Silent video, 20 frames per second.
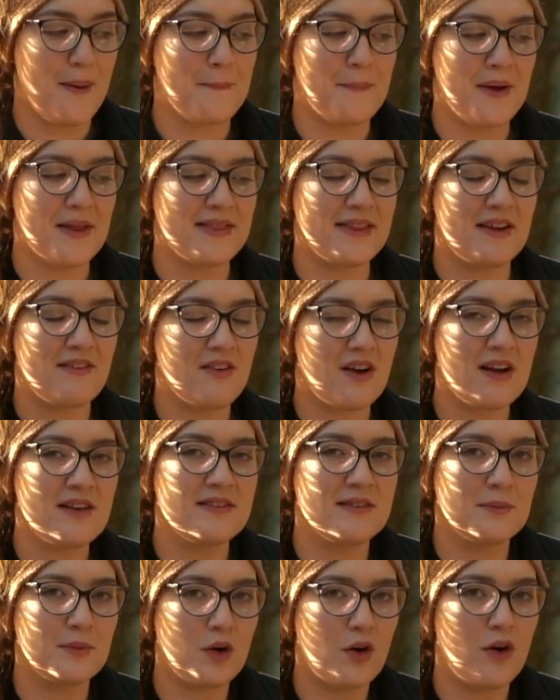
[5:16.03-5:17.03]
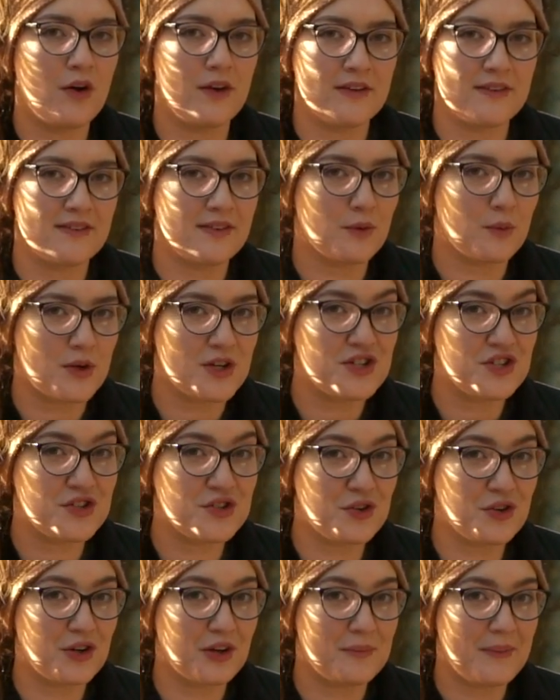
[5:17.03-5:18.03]
but there are some cons that we should
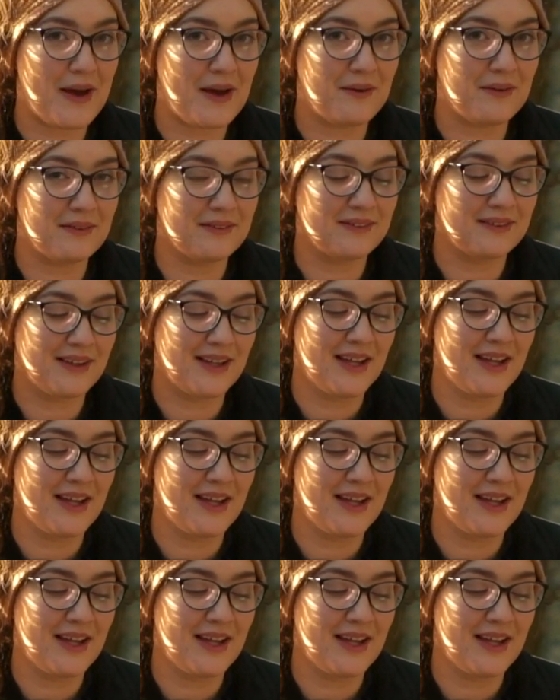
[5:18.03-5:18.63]
talk about.